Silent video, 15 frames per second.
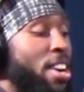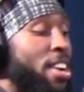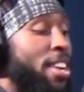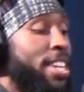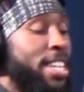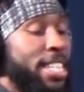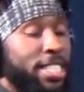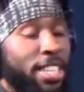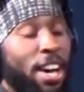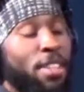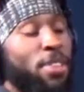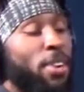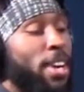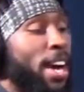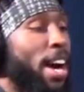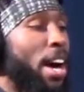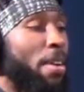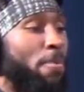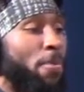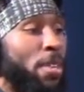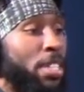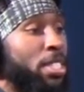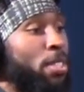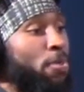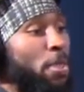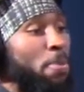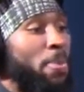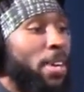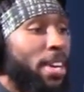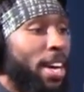his other cop, there's a
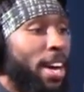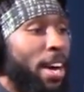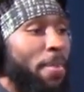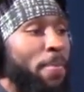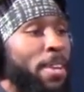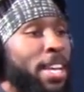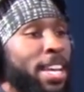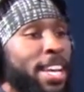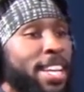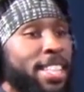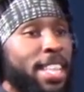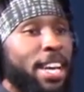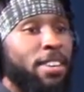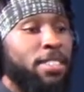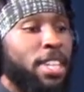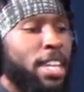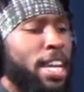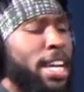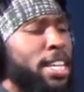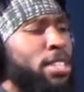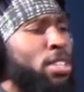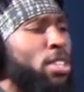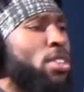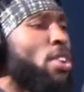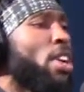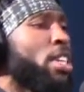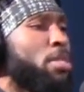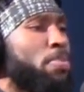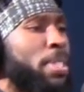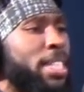female cop, that was like, "Hey, don't
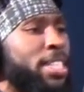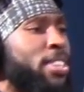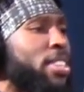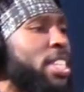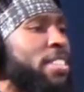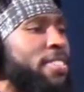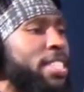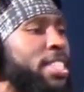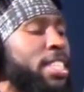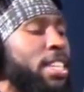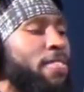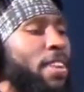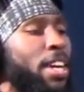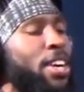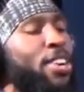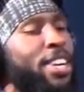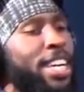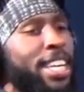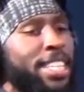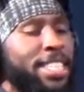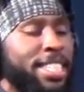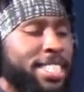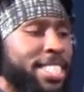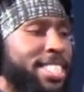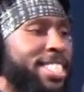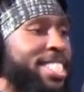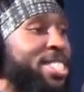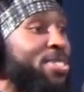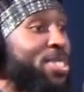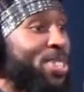cross me, don't leave the scene." I'm like, "Okay, listen,
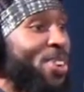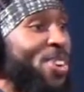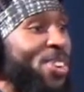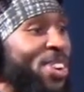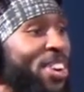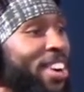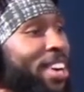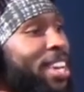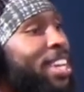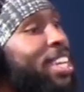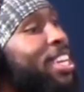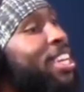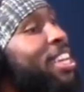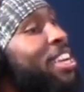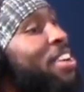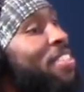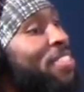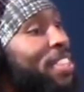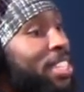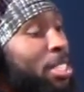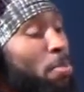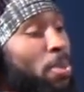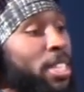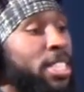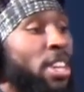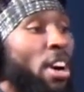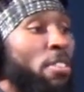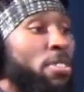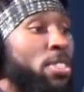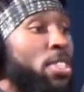this is what's going on. There's a police
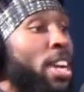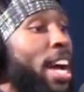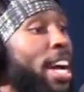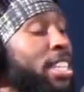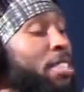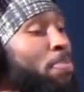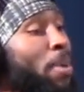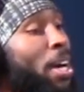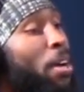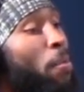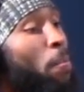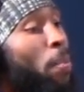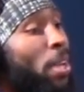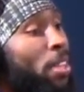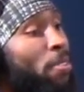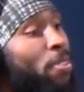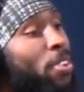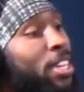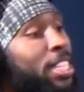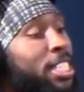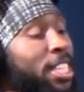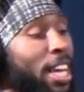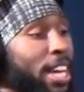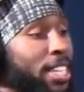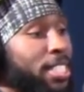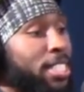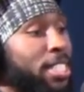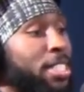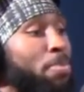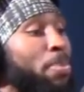officer asking my brother for his
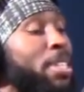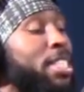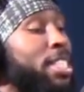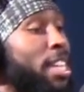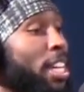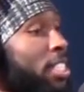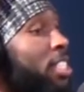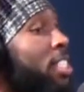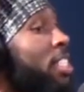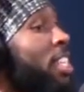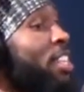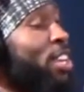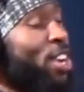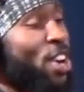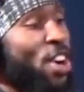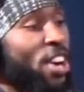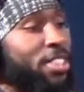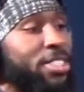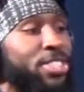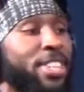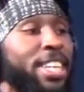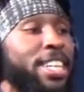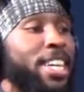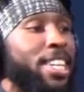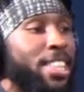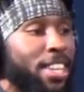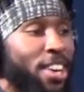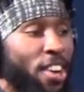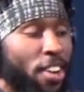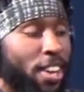license, but his license is in the car. I'm just trying to get the
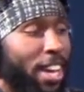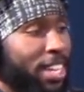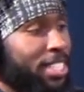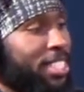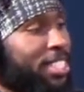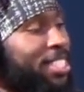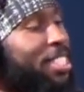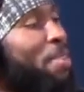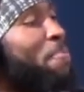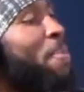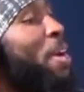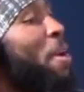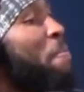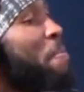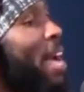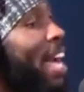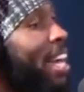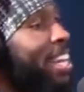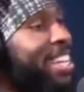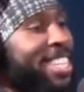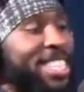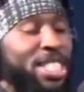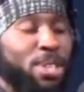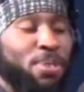license and bring it back so we